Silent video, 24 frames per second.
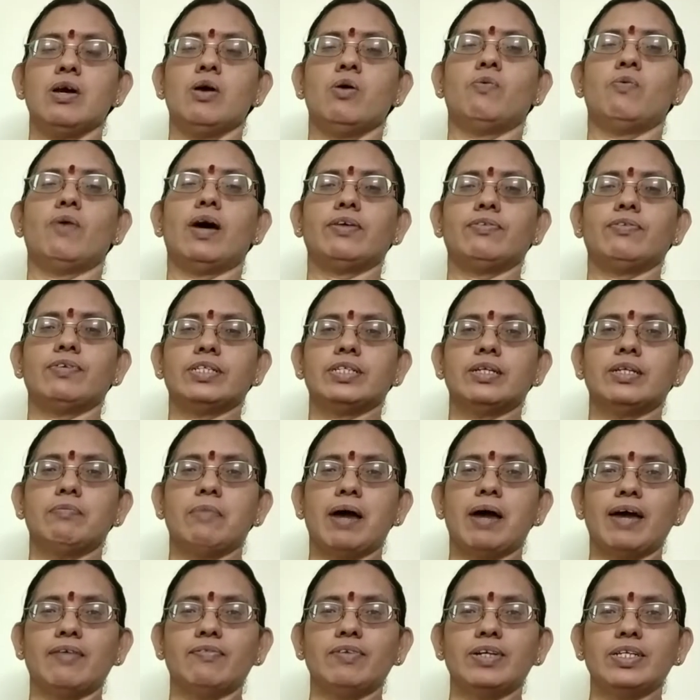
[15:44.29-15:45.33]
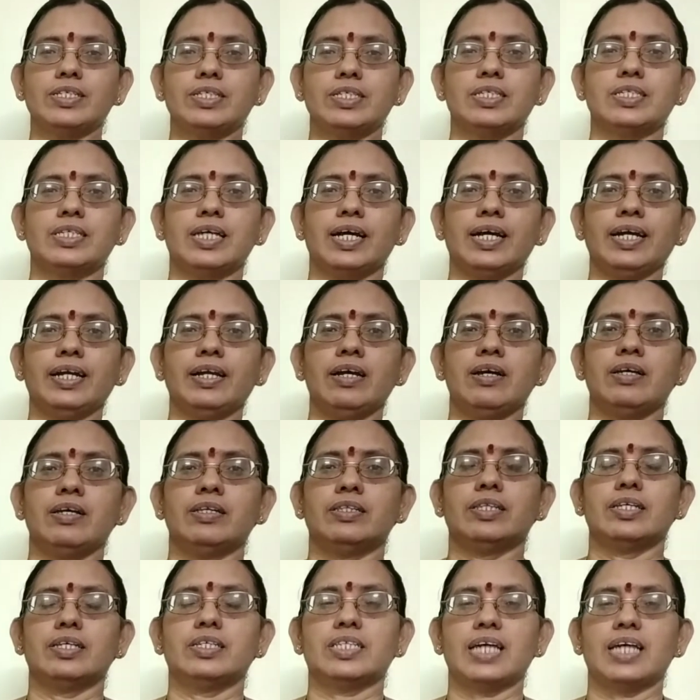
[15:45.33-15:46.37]
What was the marvelous sight?
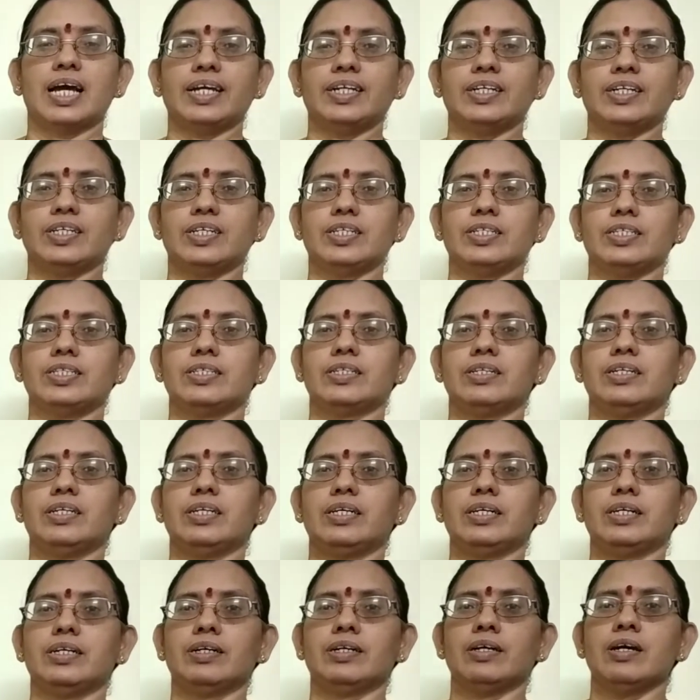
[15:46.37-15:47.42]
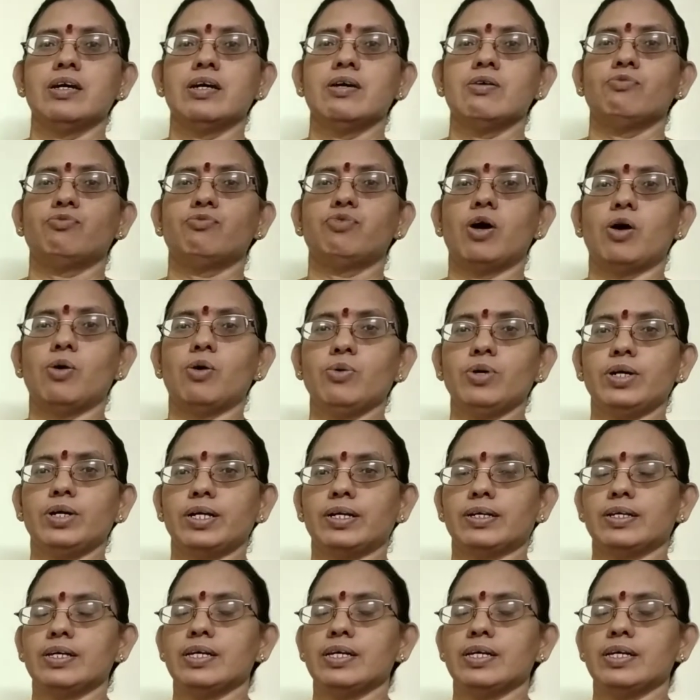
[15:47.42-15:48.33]
The sight is he found